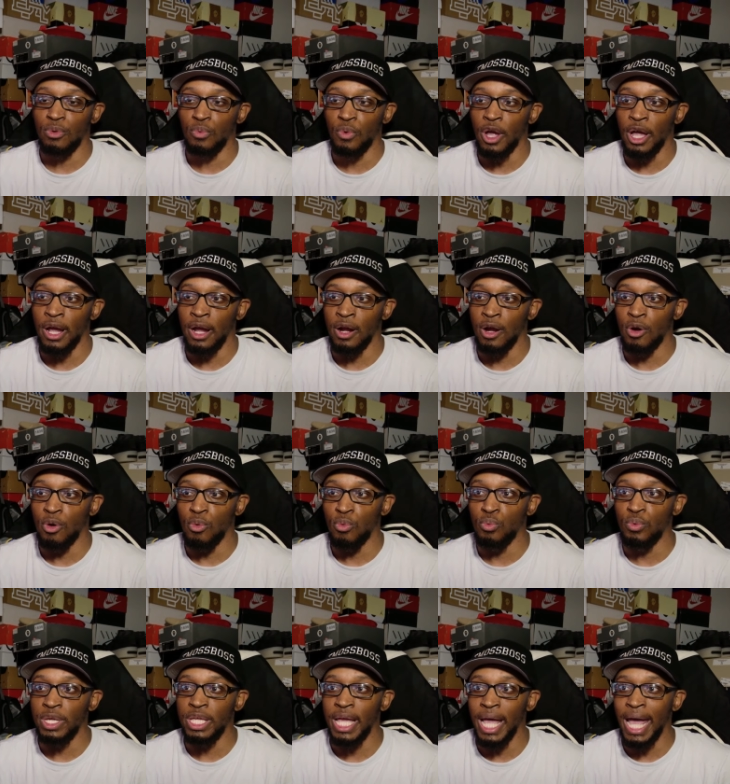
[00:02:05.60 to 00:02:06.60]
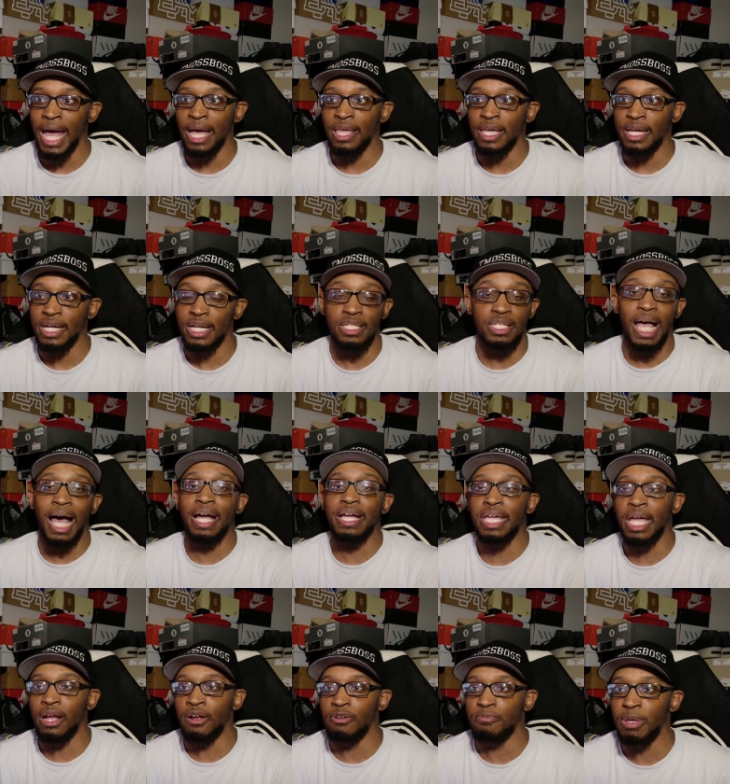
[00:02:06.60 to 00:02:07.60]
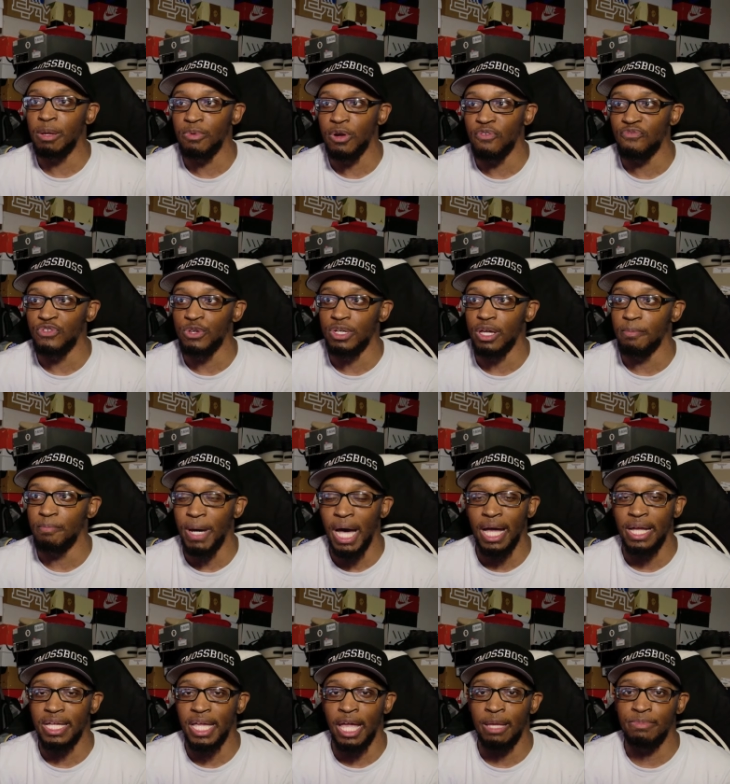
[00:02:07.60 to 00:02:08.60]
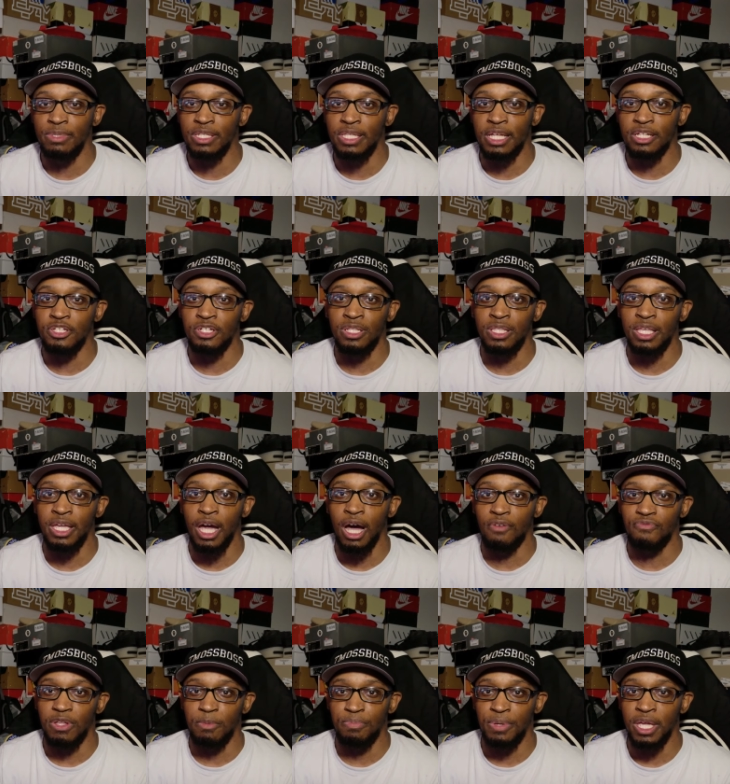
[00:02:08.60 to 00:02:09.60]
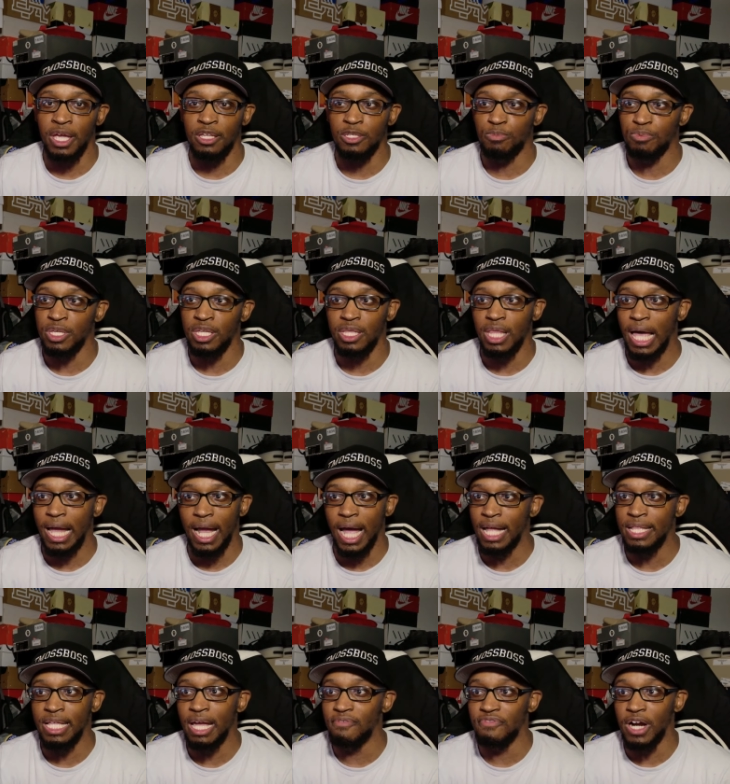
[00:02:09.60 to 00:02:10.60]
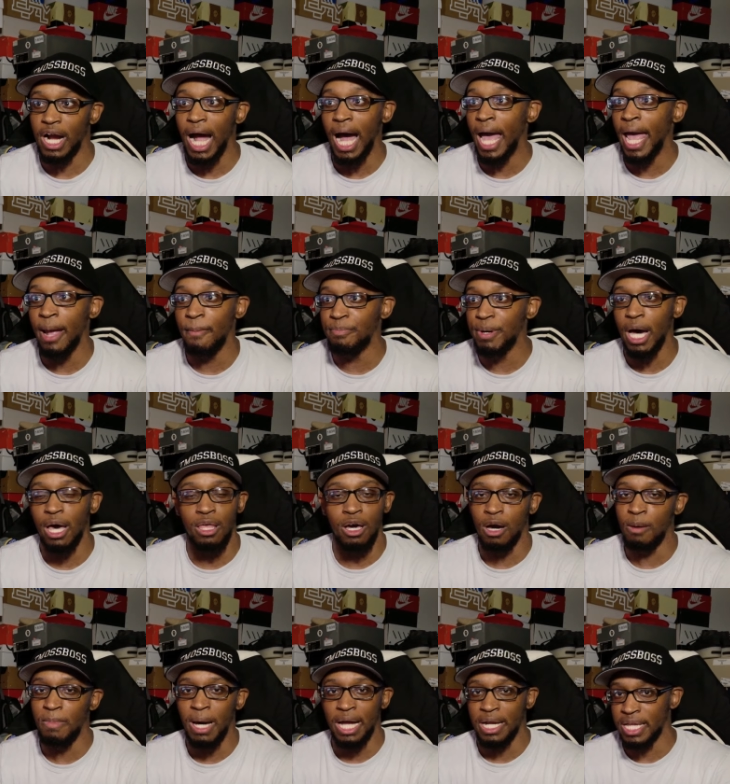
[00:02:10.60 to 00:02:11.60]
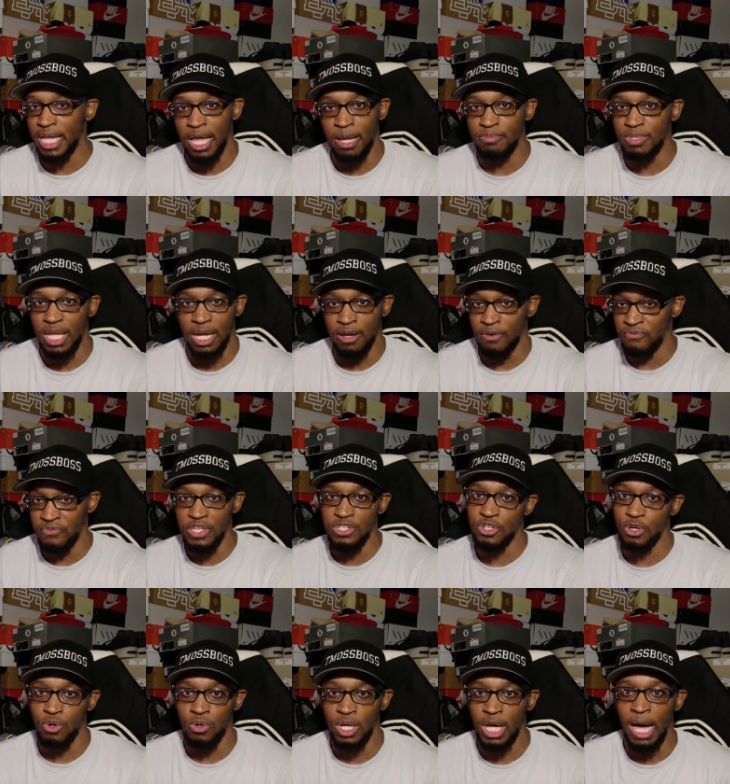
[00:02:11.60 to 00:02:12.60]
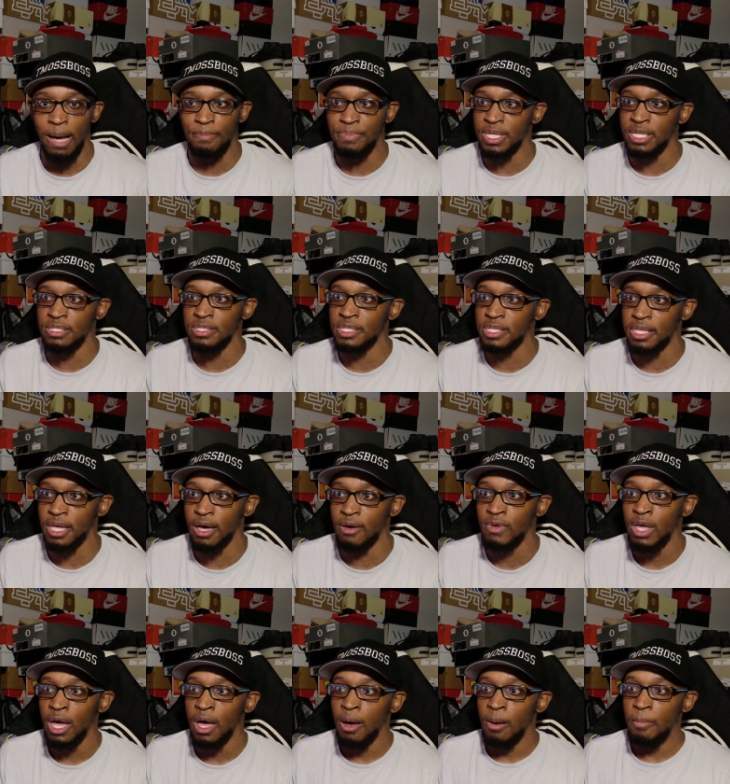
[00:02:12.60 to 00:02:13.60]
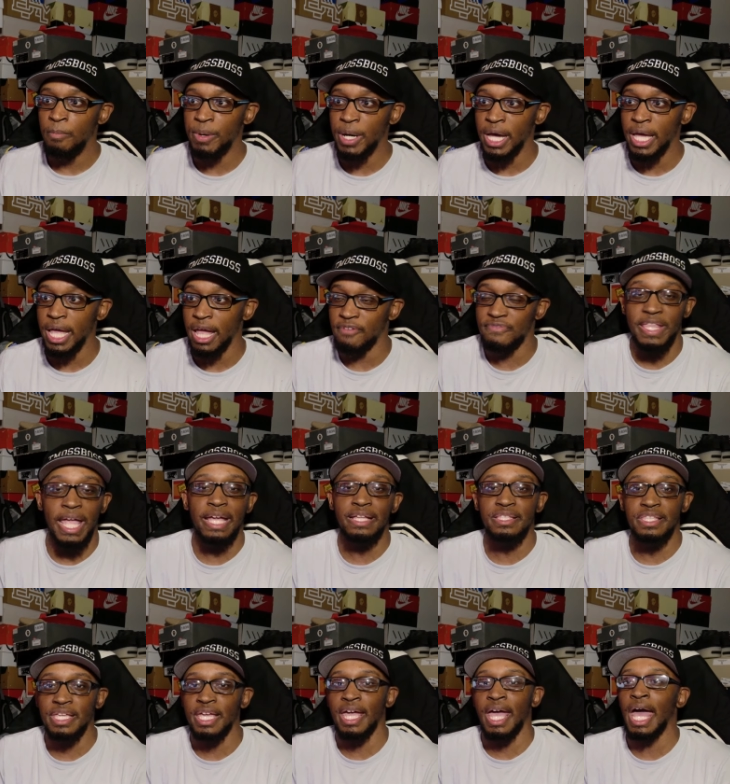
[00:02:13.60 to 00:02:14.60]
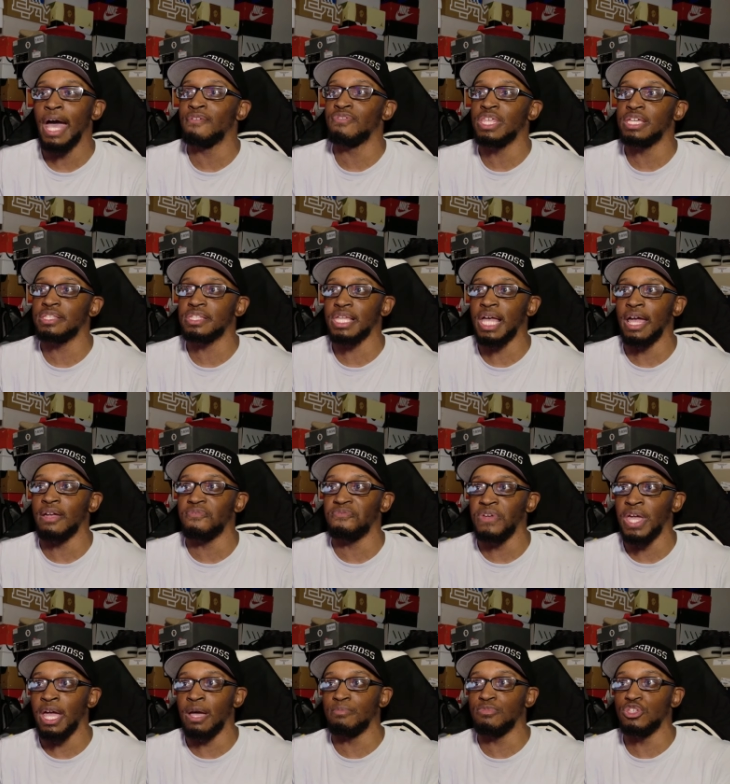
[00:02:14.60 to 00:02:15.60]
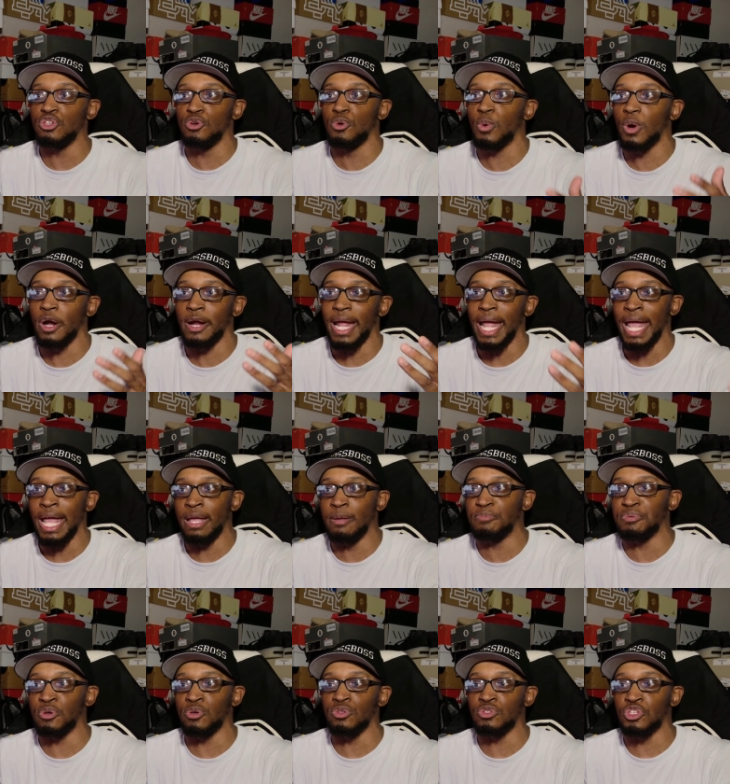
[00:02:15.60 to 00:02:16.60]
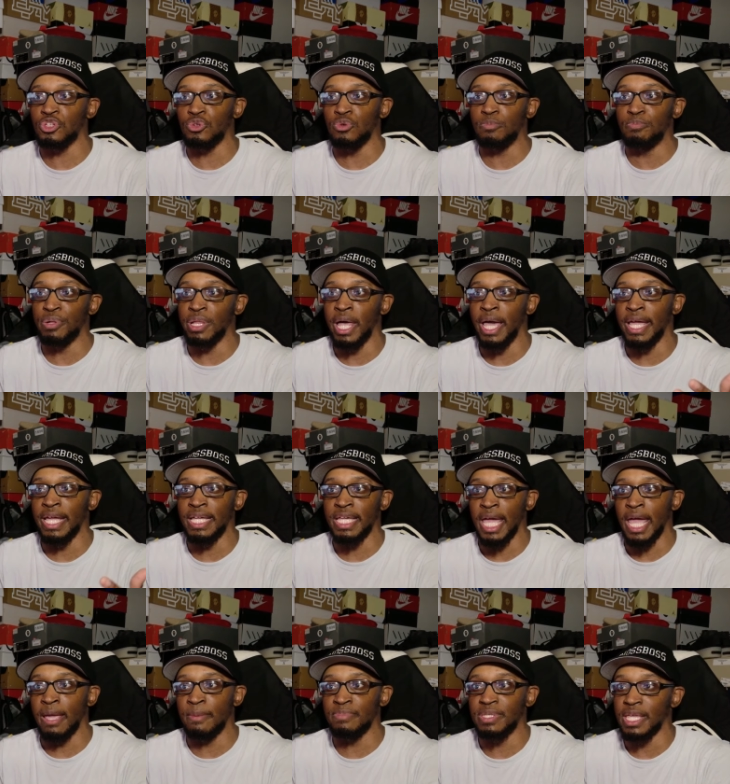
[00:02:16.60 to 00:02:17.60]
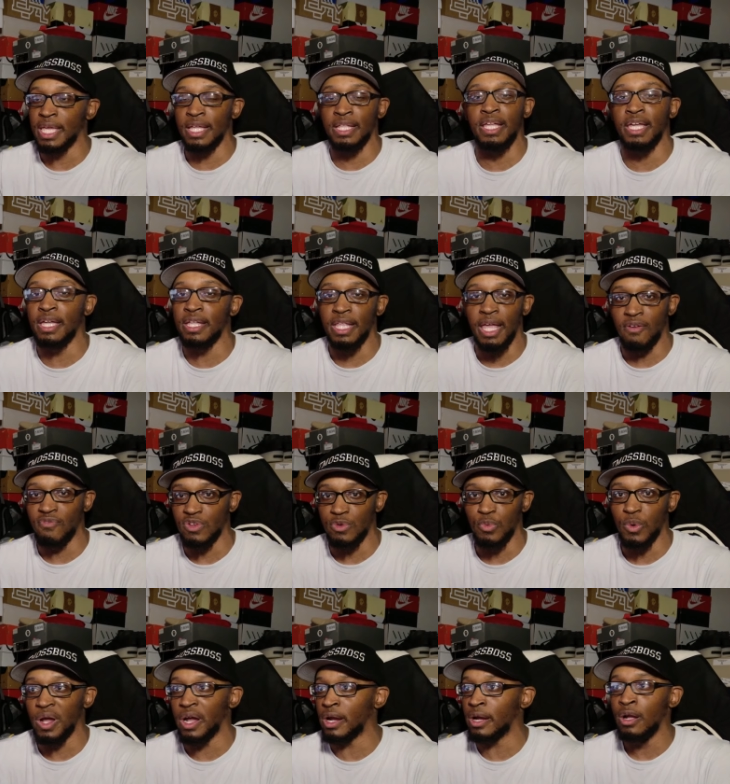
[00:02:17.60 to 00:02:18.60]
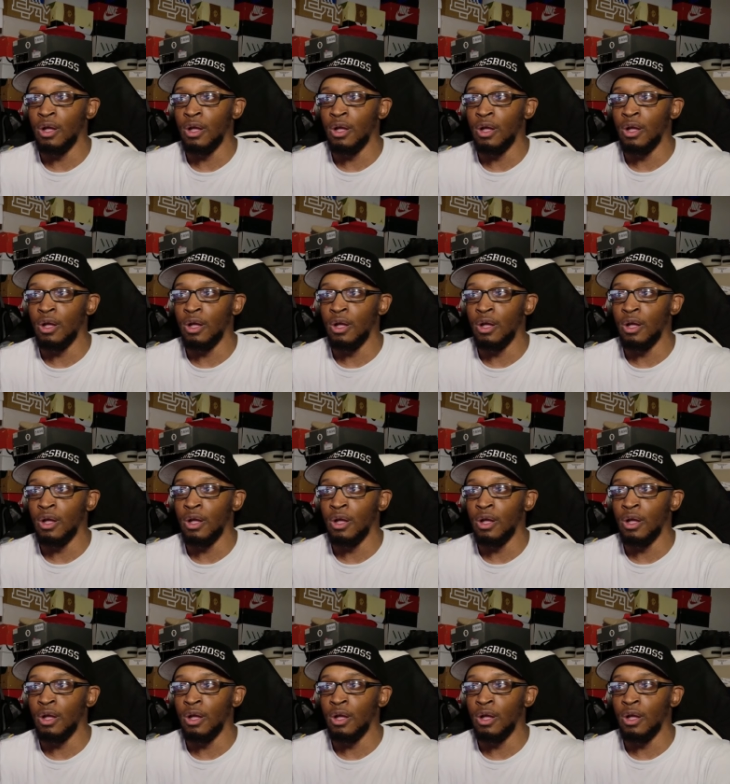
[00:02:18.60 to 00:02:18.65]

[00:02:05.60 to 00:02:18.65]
where we had it. Because I can't remember if you could buy games digitally off the PSP. Like, I had bought all my games like a physical copy and stuff. But if they did have it, it's like, fam, you were able to play games any and everywhere